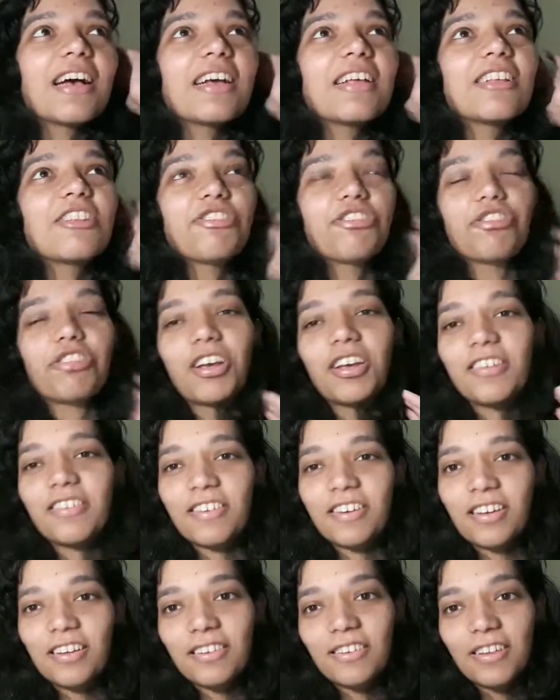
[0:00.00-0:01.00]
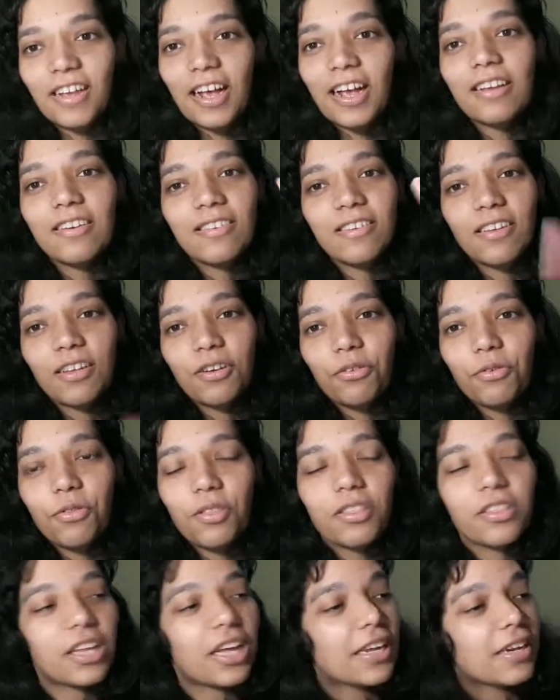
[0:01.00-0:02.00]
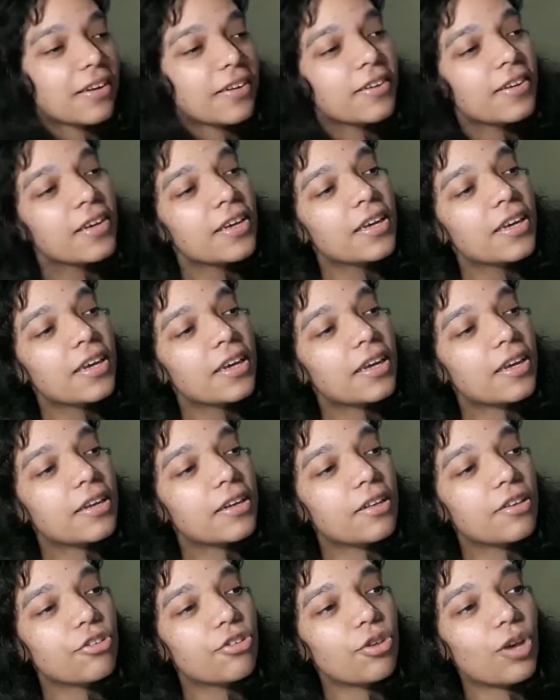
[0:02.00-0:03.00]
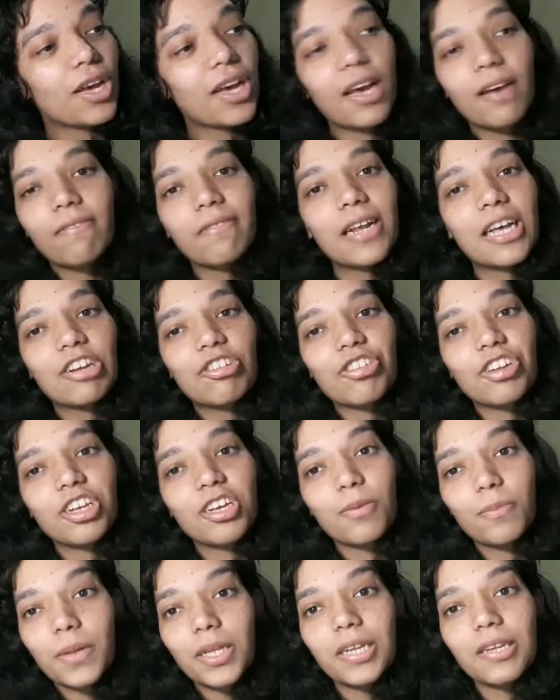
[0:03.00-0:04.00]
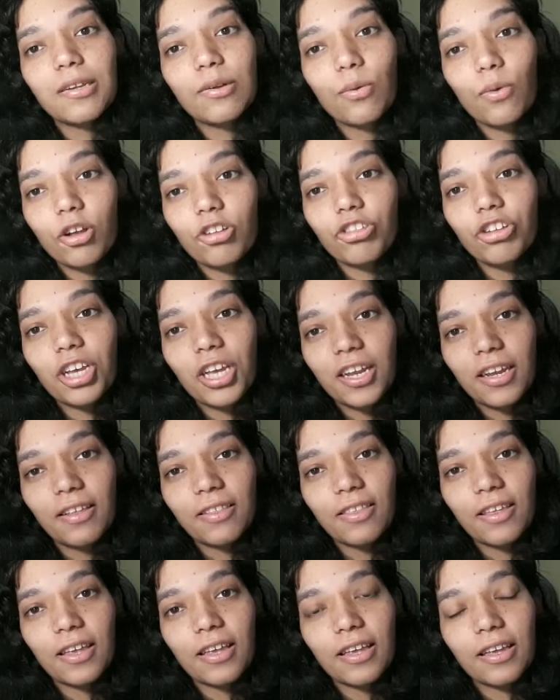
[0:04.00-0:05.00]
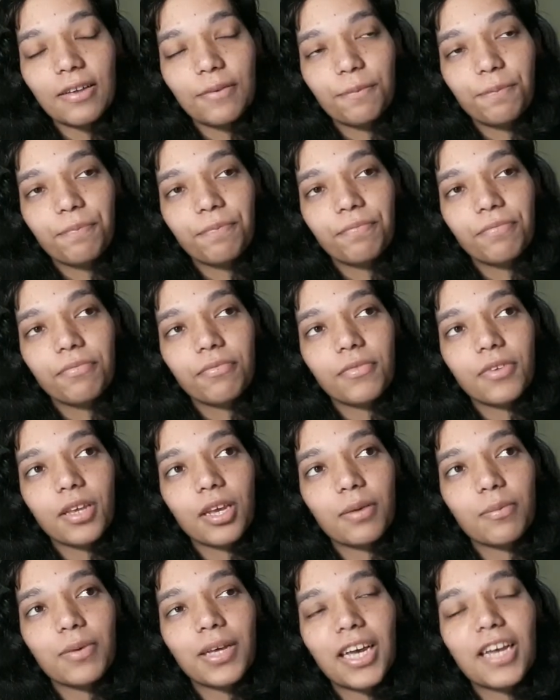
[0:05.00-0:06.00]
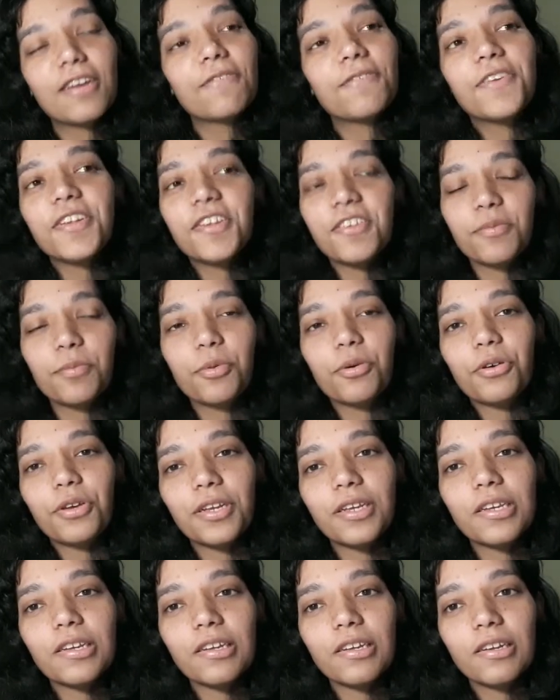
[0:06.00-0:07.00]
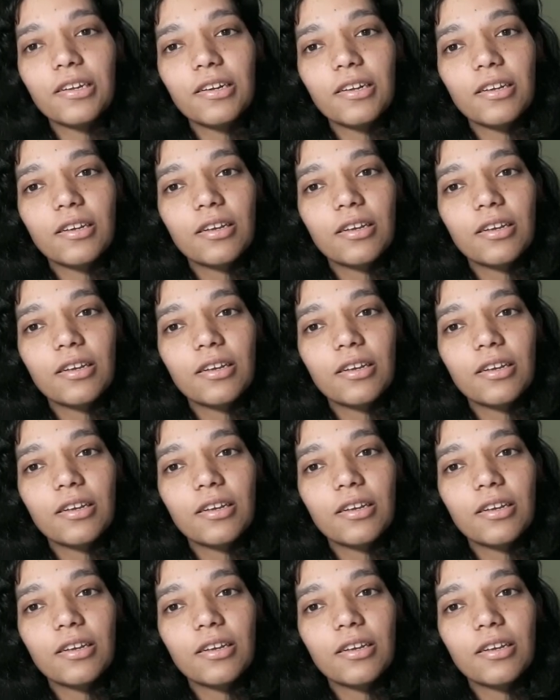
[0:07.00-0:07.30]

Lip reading: stress and anxiety and all that. So I haven't actually completed watching anything. I'm kind of disappointed.